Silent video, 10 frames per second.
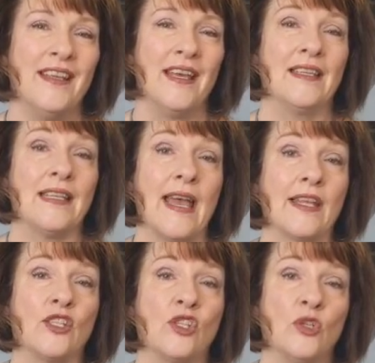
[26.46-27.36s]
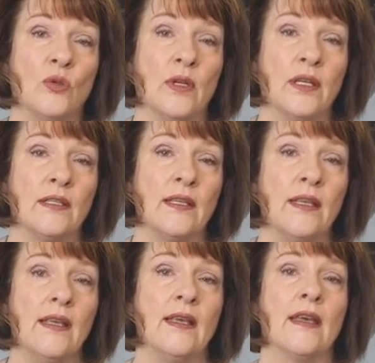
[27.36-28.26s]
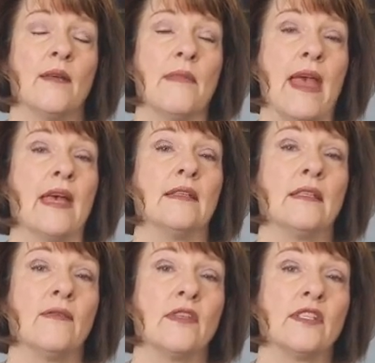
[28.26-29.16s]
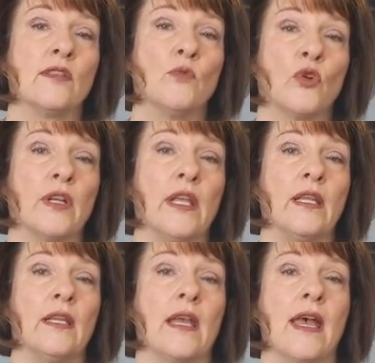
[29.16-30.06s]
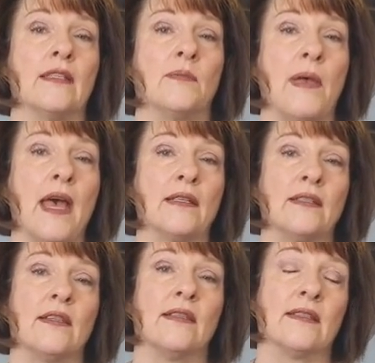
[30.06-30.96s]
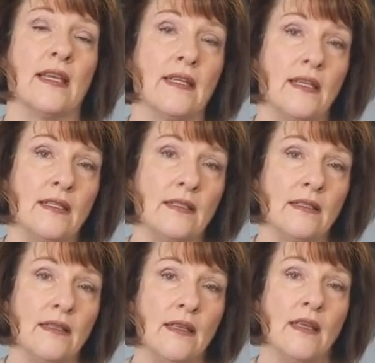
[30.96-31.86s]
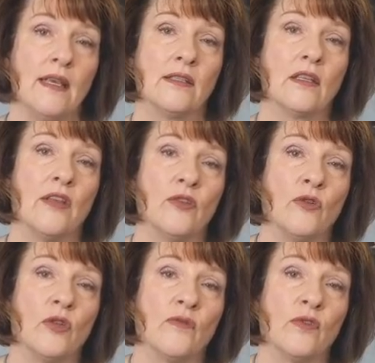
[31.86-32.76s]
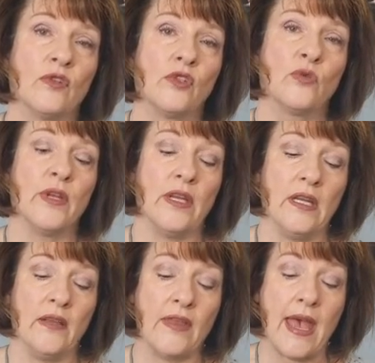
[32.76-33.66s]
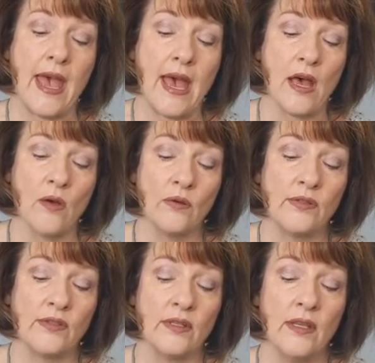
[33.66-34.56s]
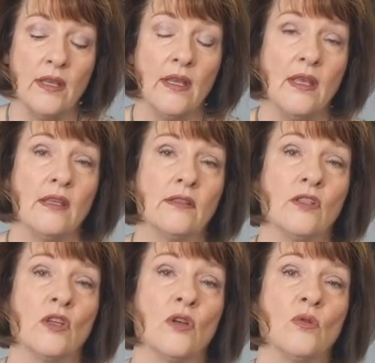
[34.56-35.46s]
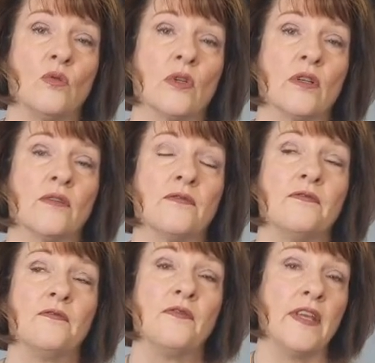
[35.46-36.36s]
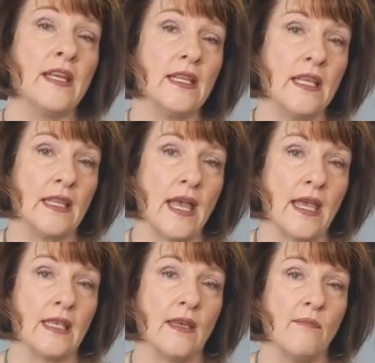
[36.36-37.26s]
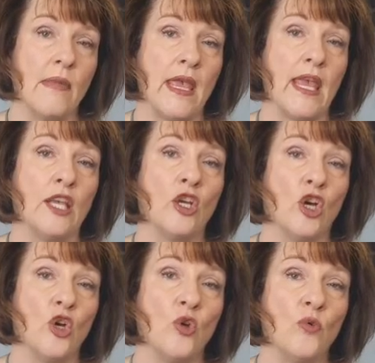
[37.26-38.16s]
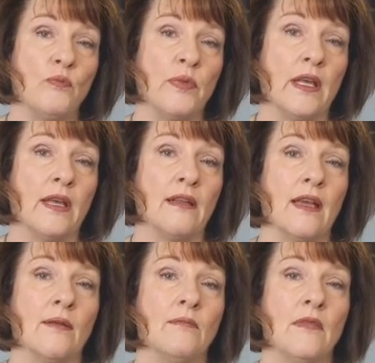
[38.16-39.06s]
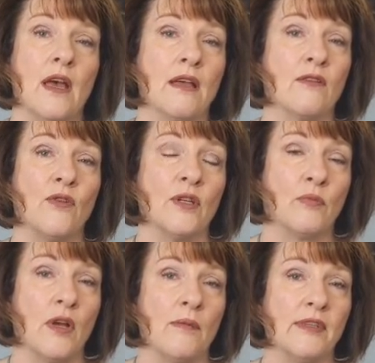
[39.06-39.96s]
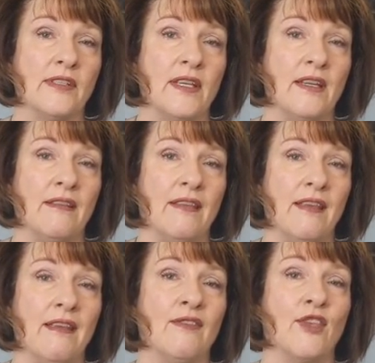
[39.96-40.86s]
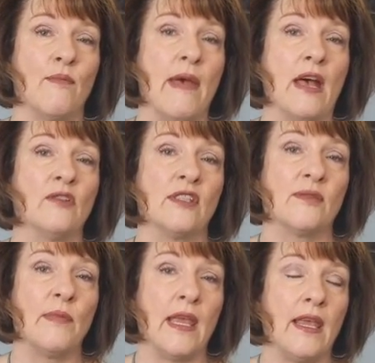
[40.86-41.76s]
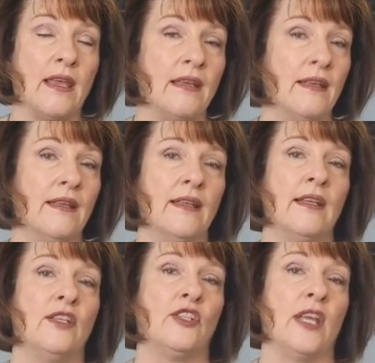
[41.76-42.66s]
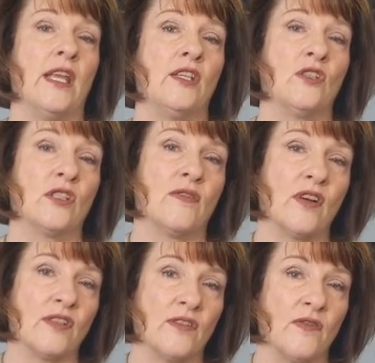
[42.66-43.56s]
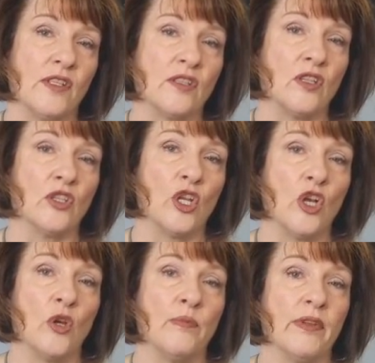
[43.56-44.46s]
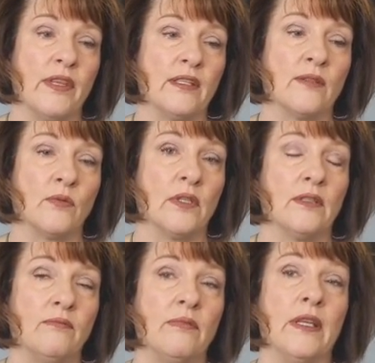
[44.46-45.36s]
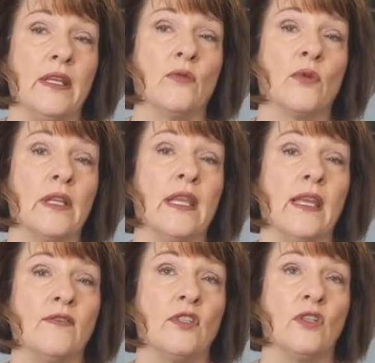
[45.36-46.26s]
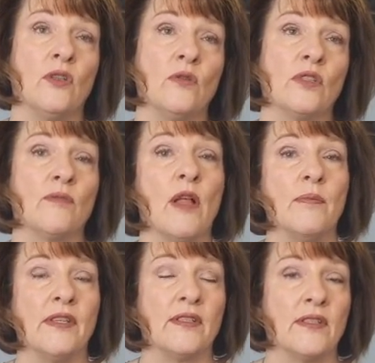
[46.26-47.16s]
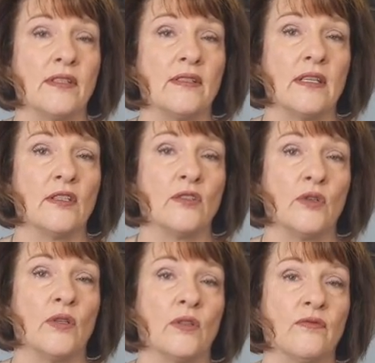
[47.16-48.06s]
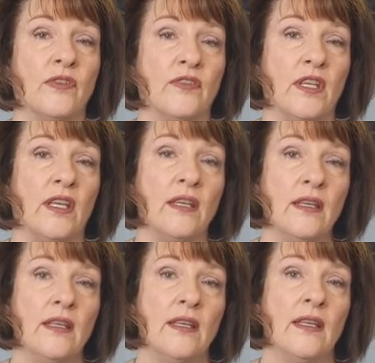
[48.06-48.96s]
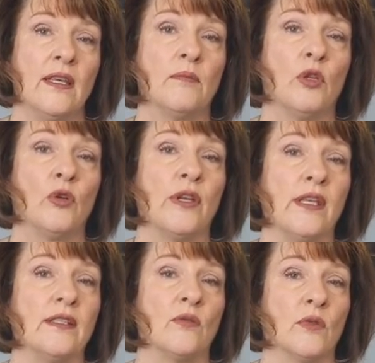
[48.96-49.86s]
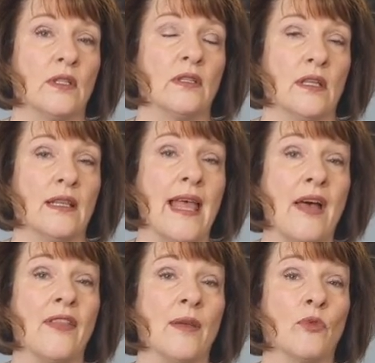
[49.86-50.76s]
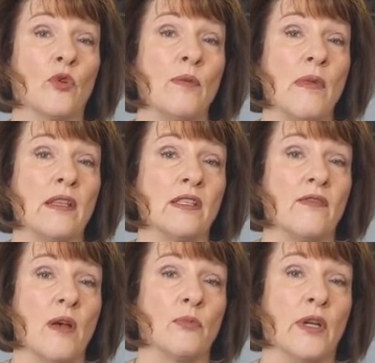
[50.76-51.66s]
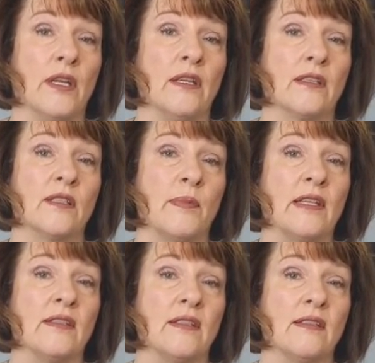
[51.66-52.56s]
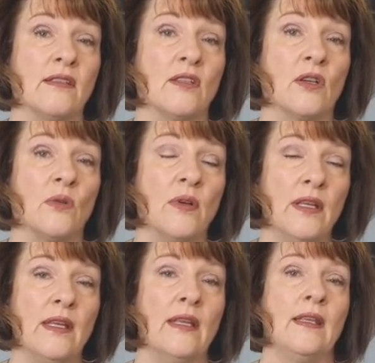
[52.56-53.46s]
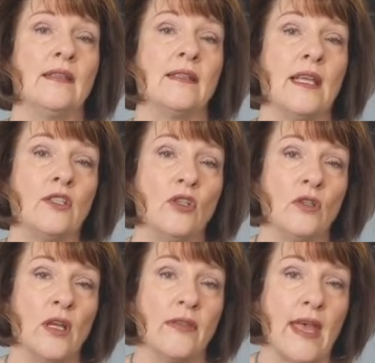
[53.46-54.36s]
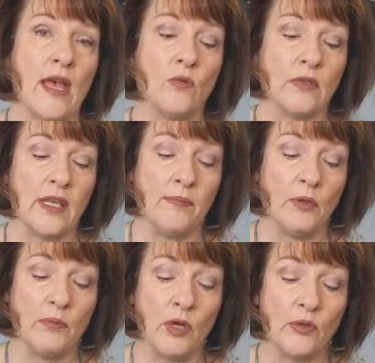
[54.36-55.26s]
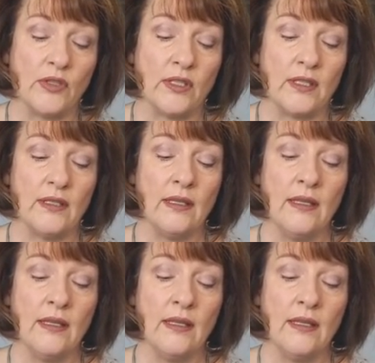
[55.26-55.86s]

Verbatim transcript: attached to it. Um, as of this morning, it has passed the Senate. It's gone through the first reading of the House. So we're feeling like it may go, but I'm not going to promise anything. The amounts may change as far as the fiscal no, but this would be a relief to small businesses under 250 employees that would allow them three months of operating expenses. So stay tuned on that. We'll keep you posted.